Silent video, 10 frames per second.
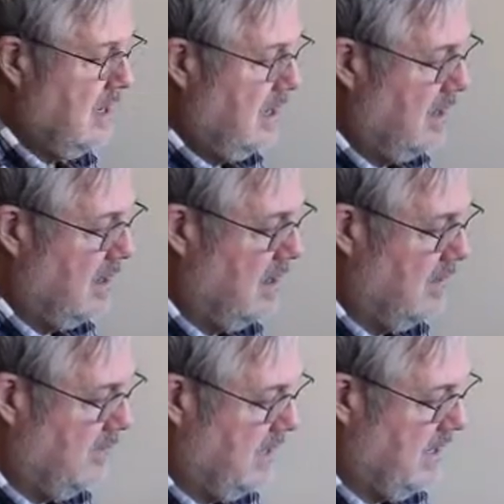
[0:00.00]

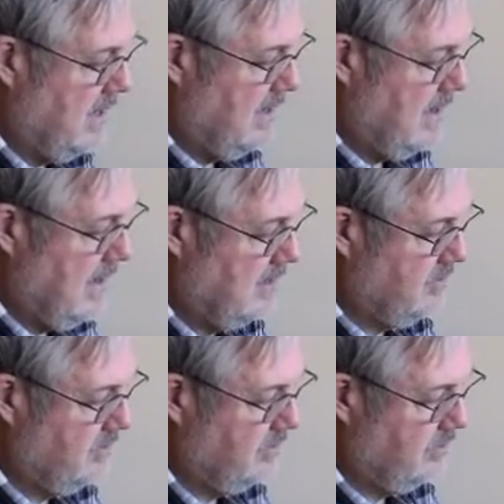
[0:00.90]
But
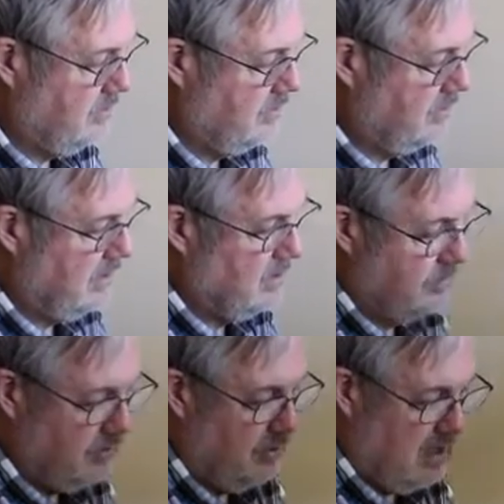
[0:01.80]
it's still
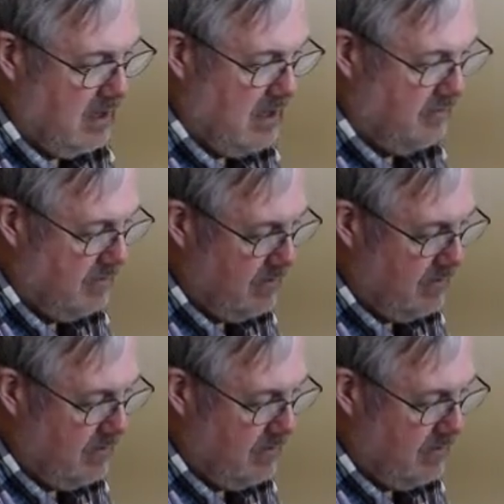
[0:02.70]
sturdy enough.